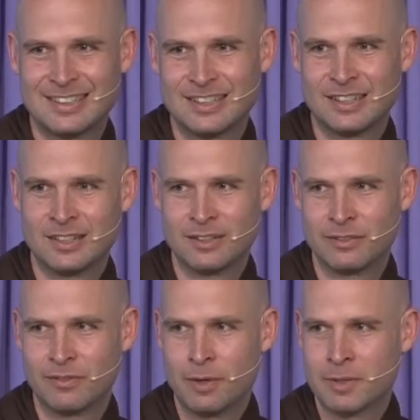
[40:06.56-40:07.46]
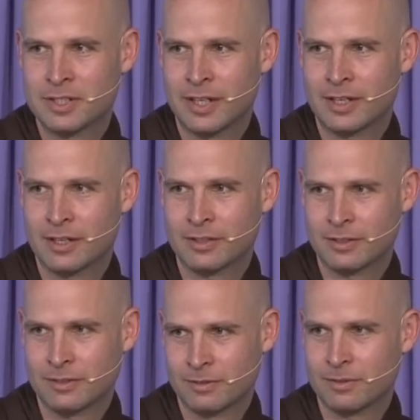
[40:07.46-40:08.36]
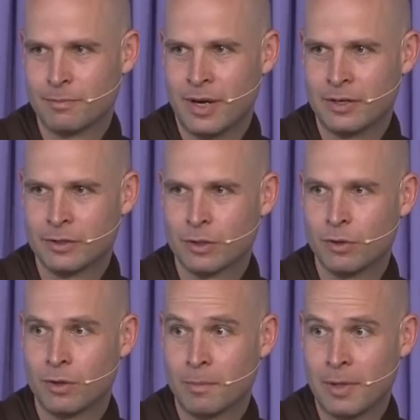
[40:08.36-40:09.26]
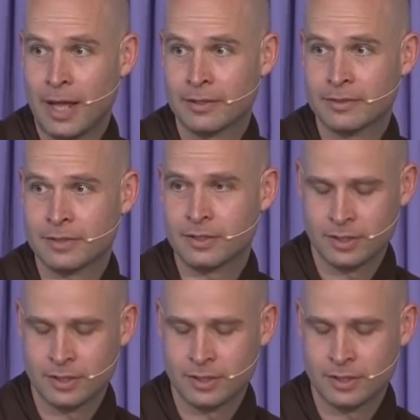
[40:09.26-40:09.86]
very much like modern chloroplast,